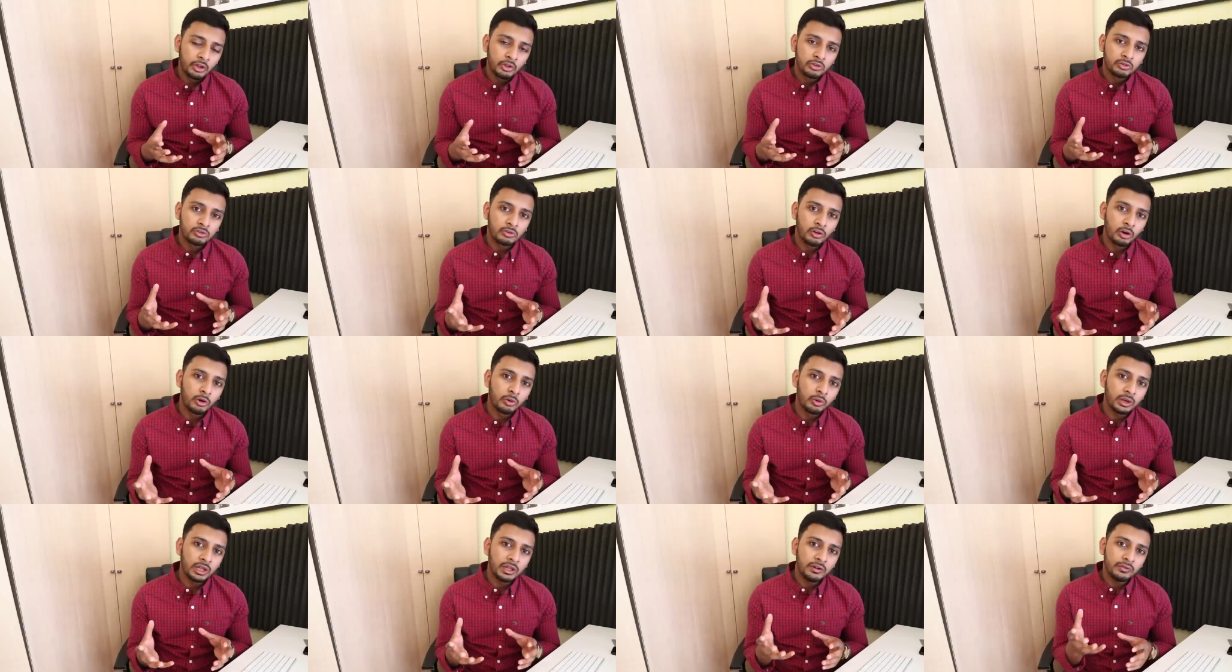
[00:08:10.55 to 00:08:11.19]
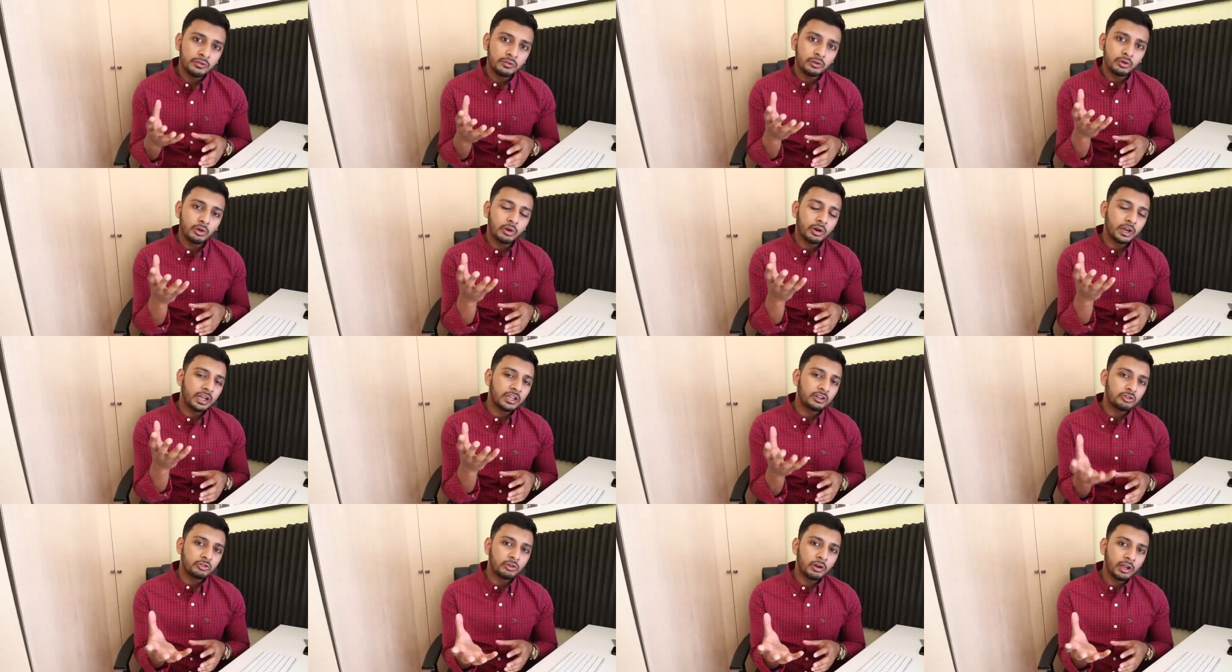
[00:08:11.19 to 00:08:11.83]
So if you're
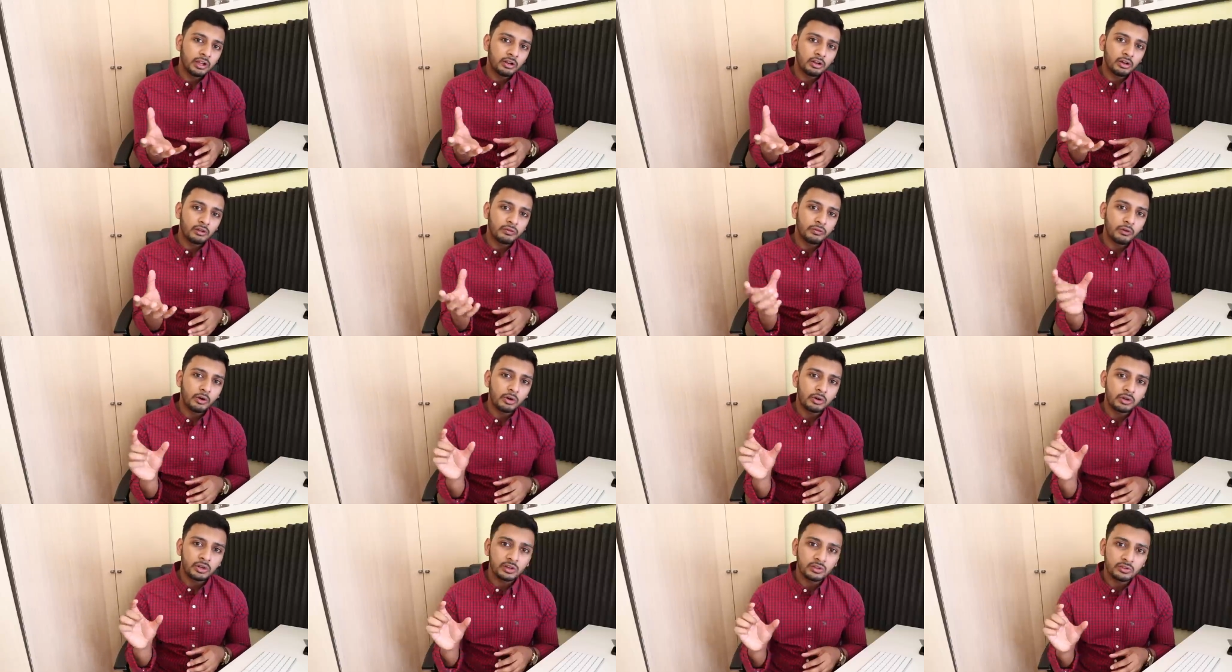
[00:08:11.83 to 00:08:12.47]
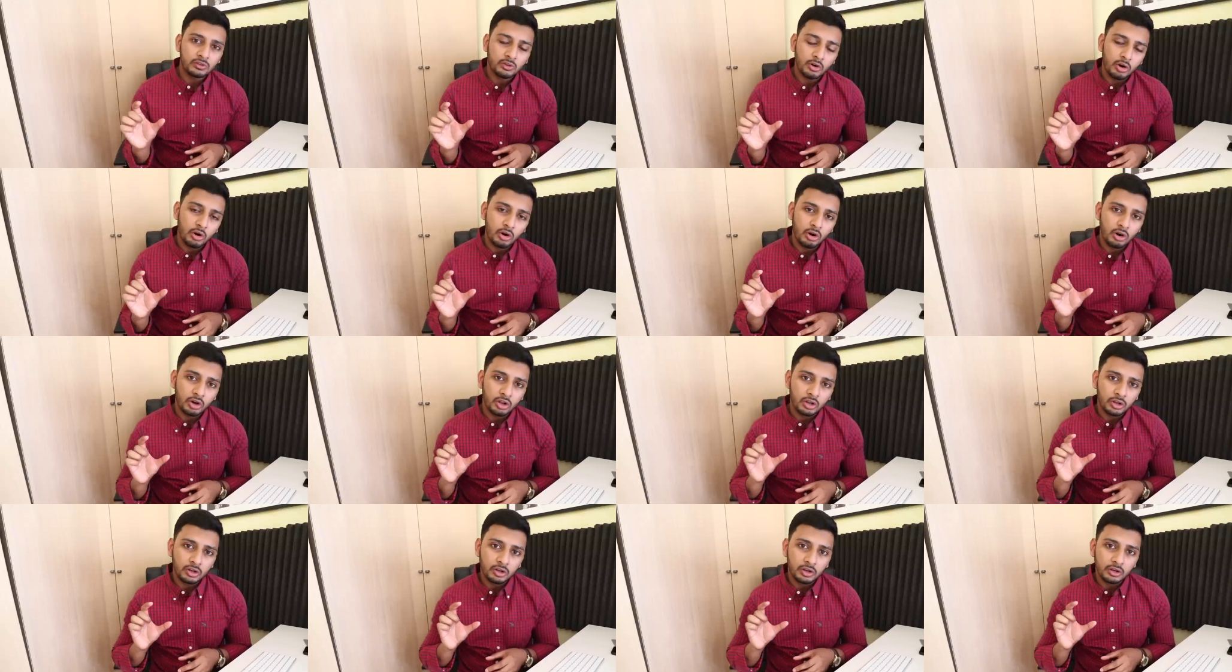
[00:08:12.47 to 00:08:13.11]
a trader focused
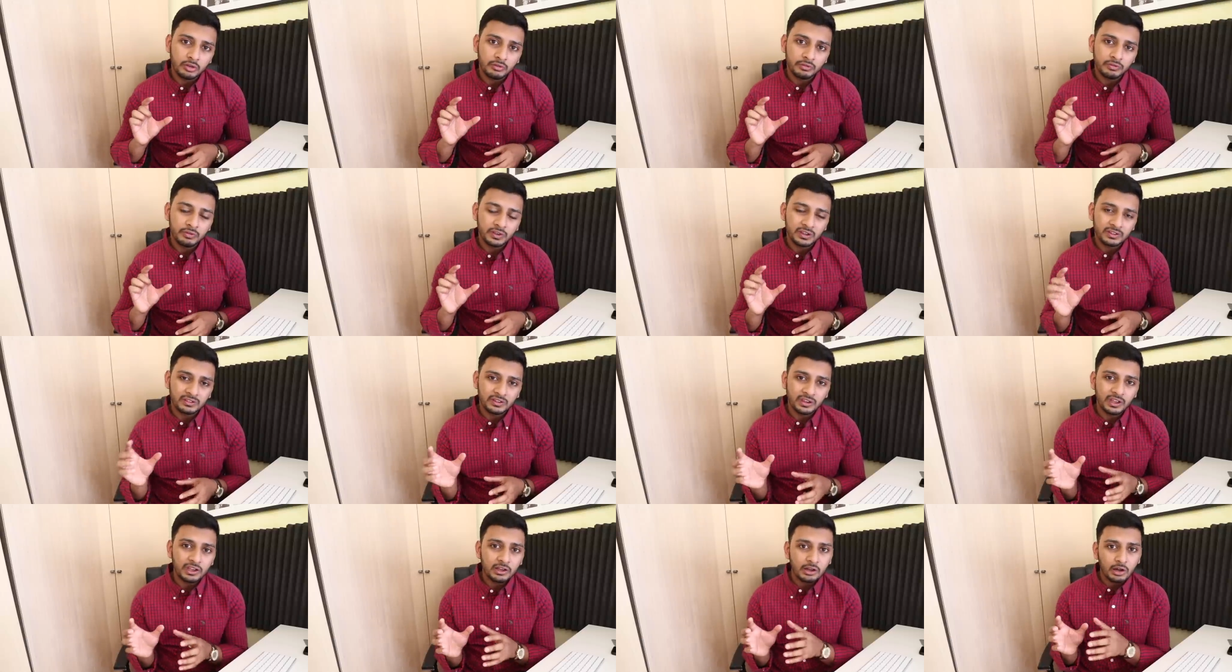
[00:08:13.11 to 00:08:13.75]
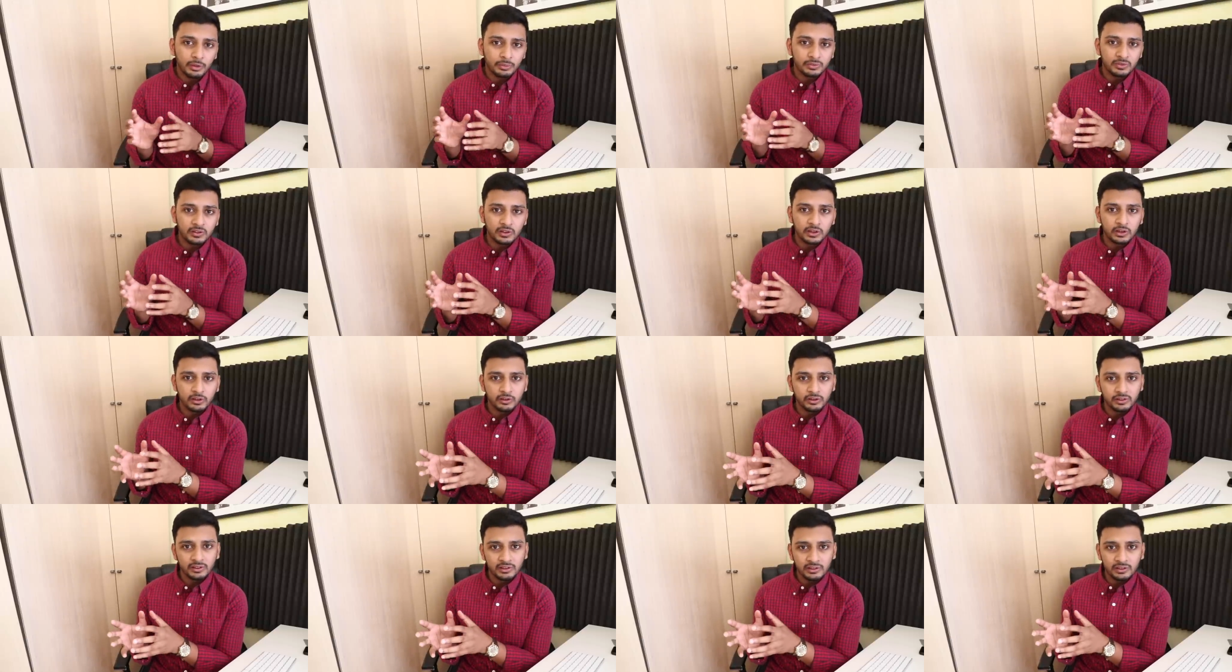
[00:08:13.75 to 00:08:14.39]
on fixed income
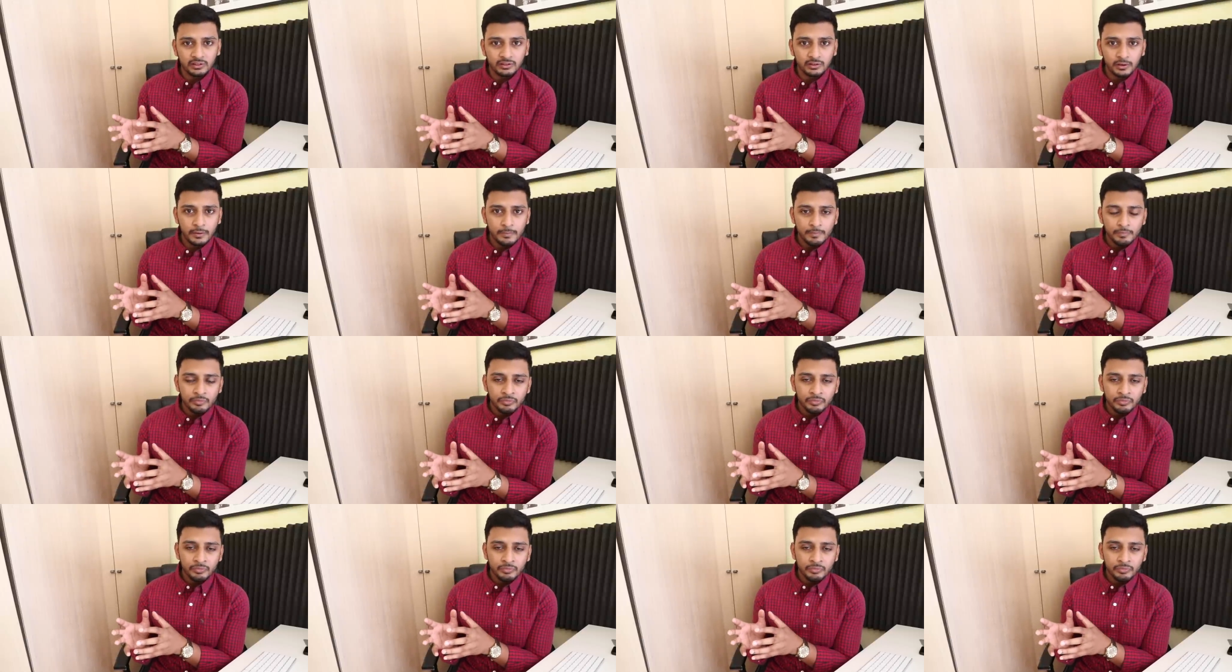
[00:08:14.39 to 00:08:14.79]
securities,